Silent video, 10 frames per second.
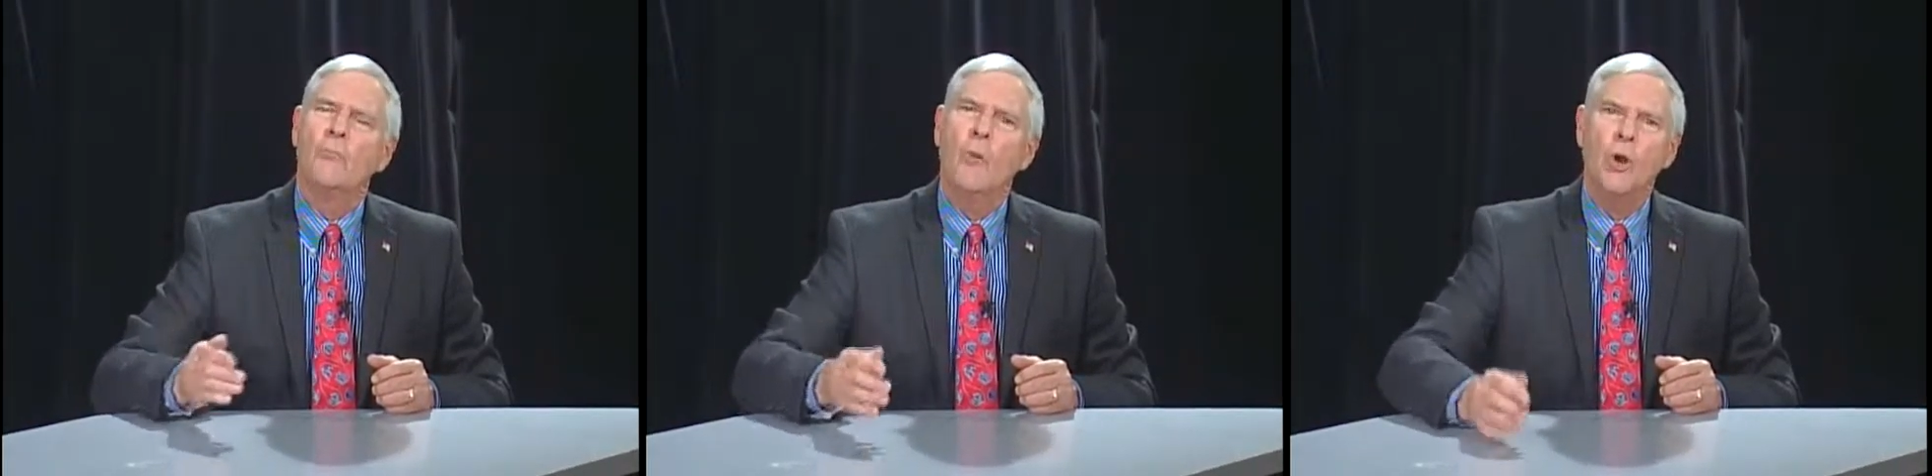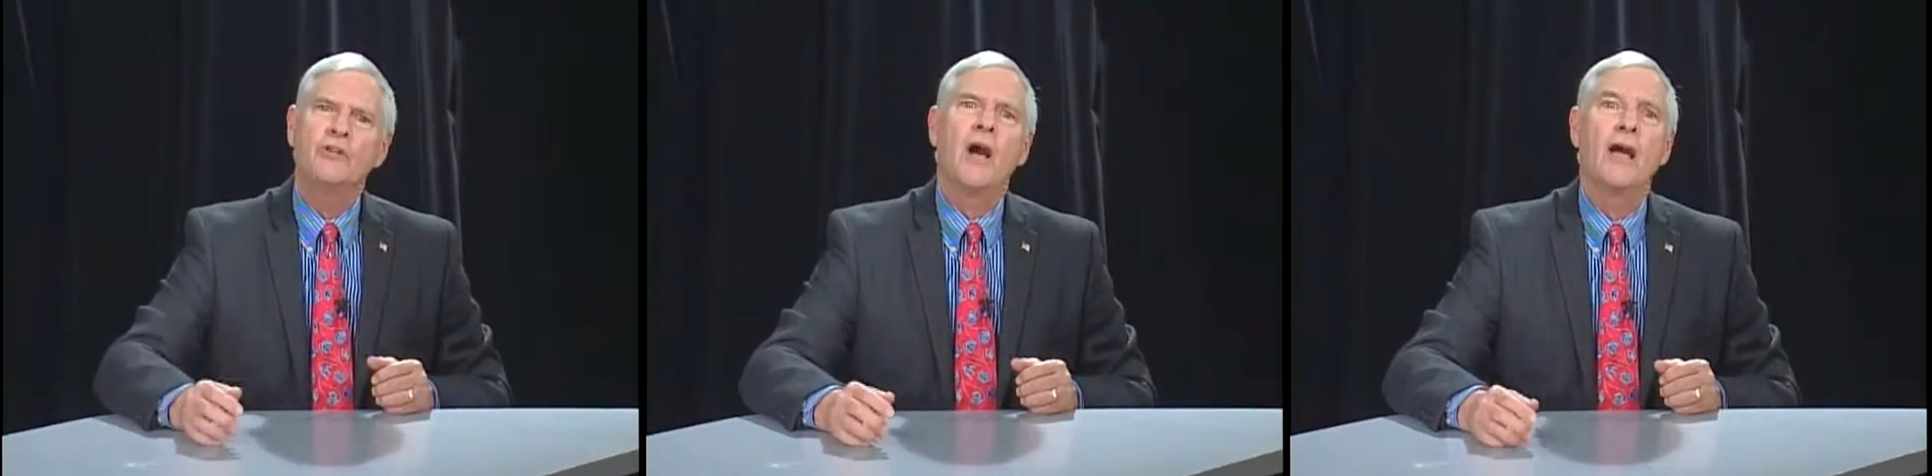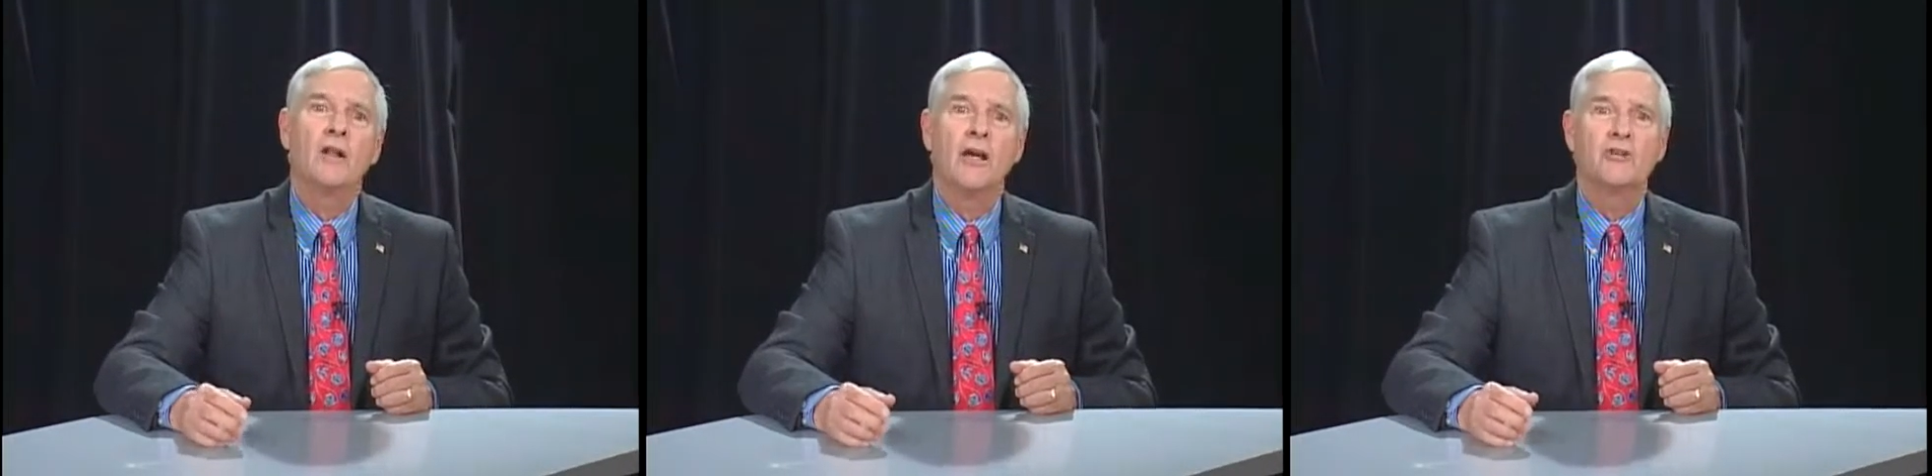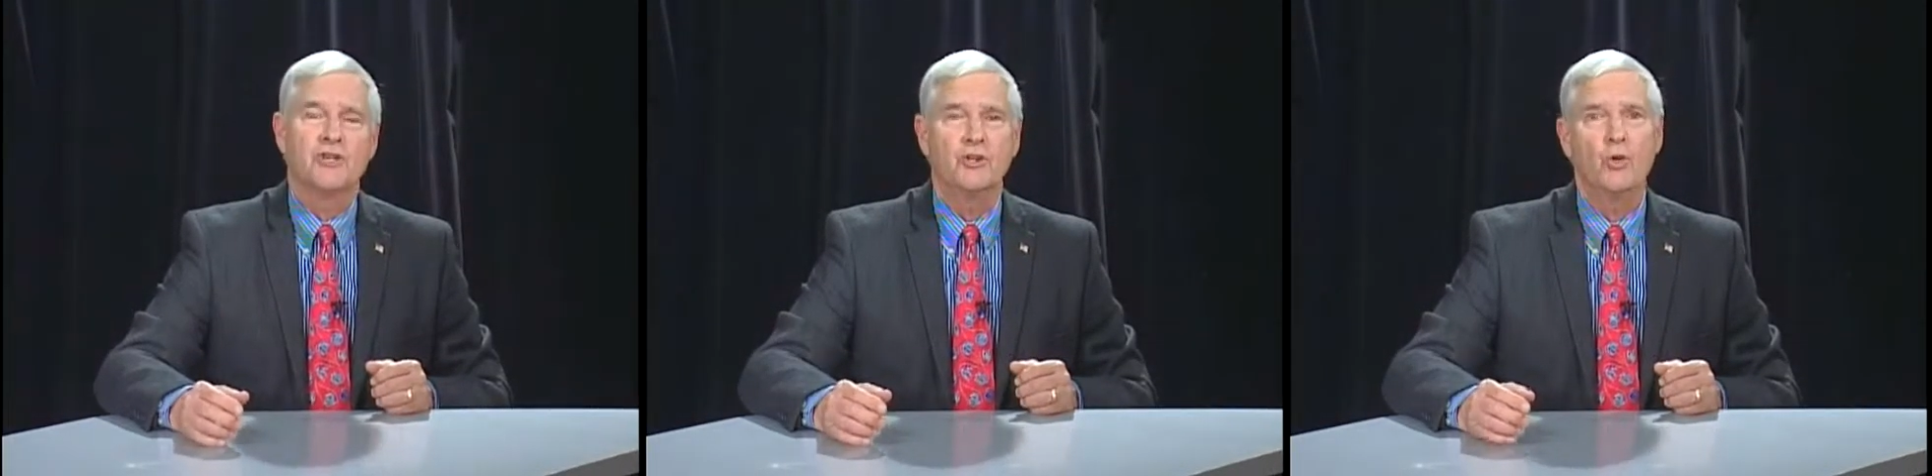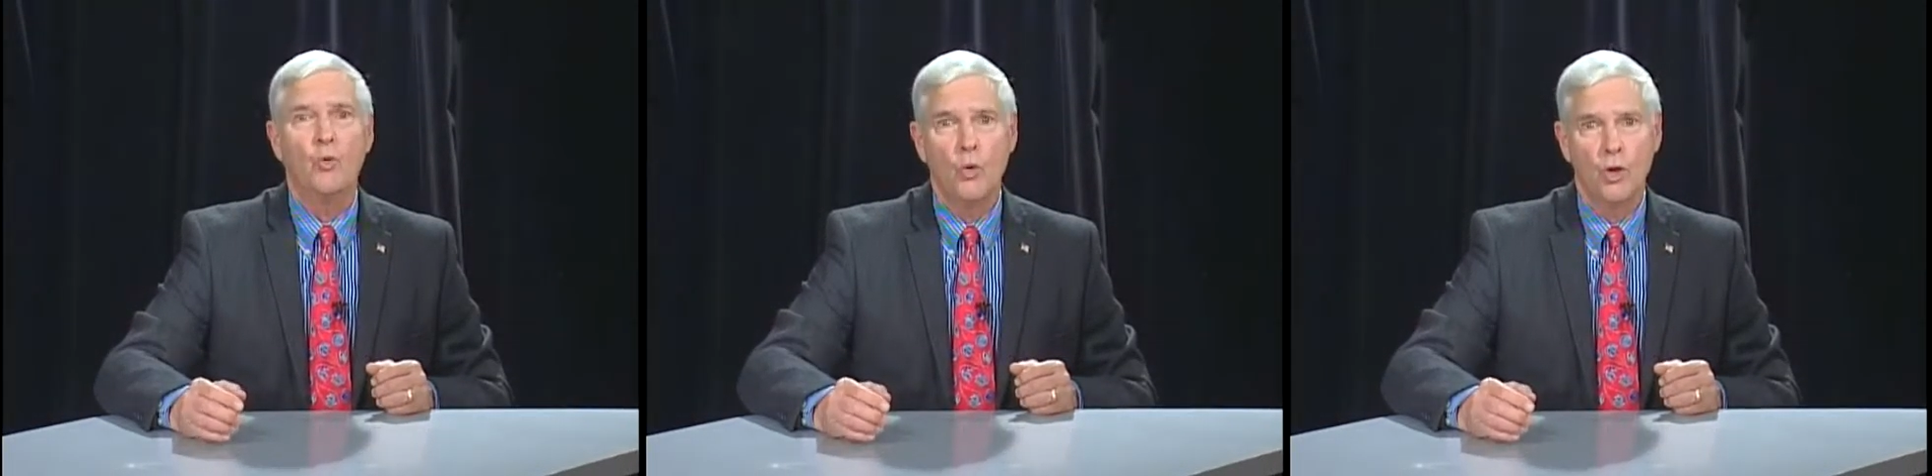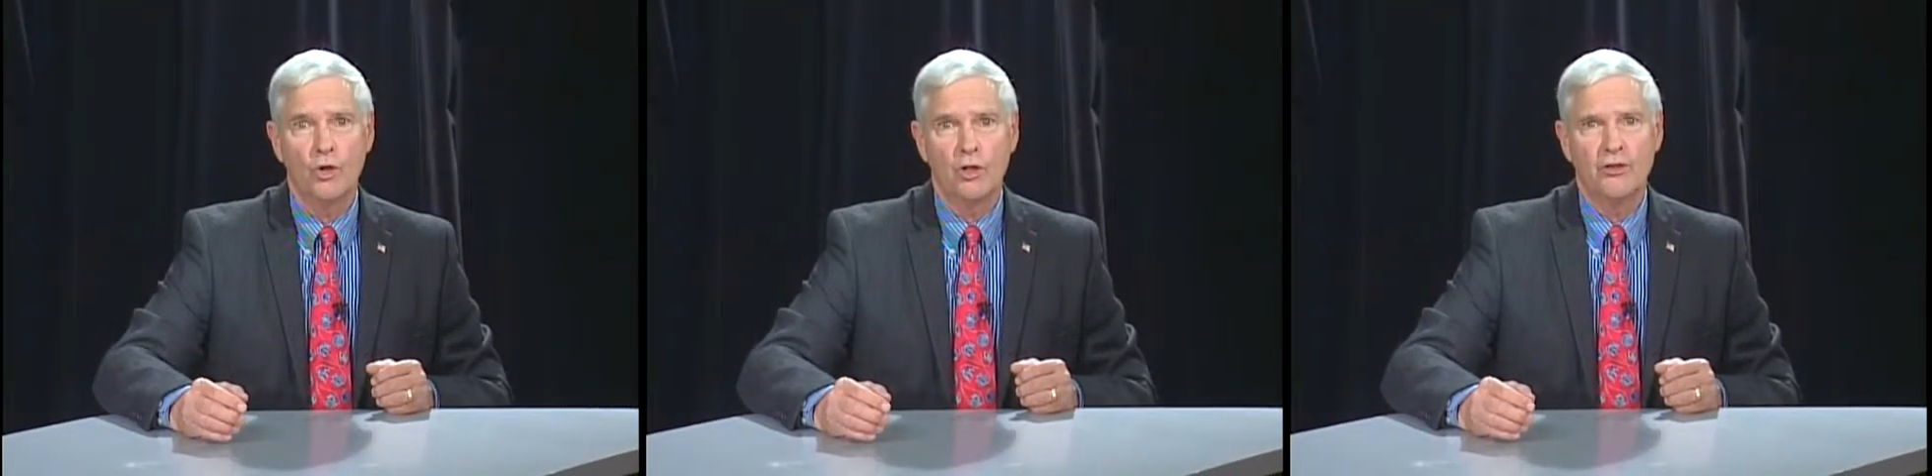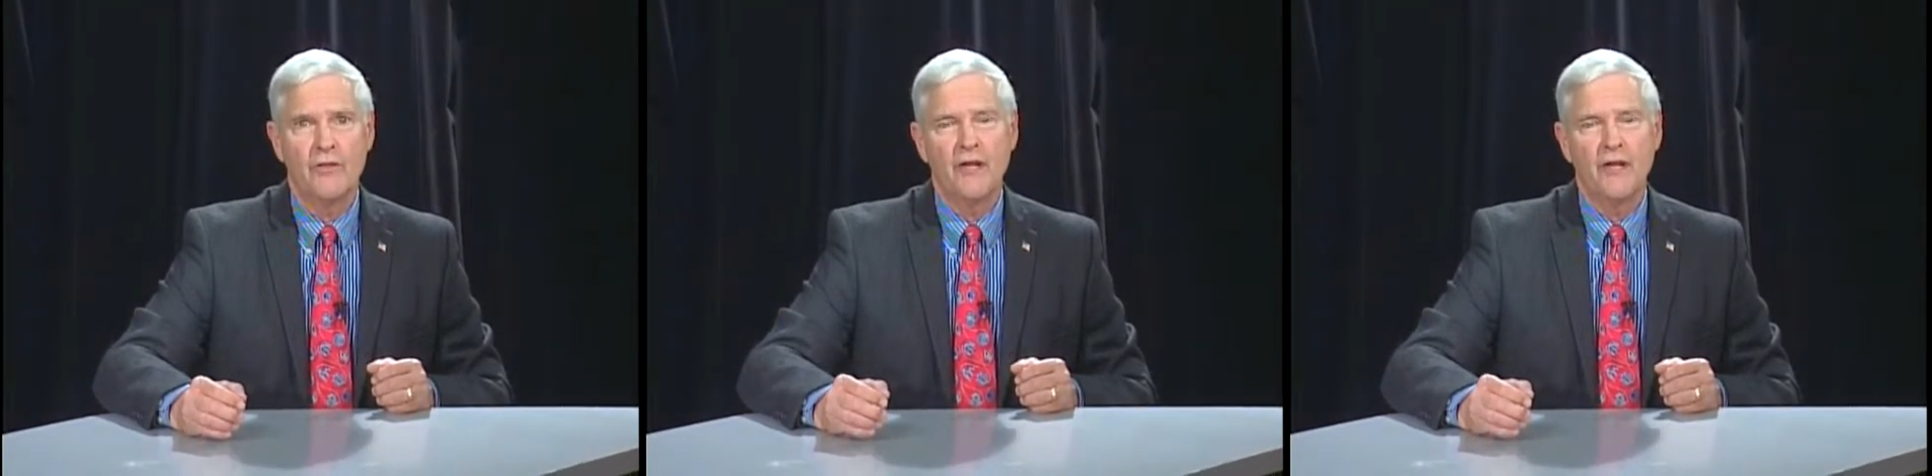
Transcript: are more dialects in the world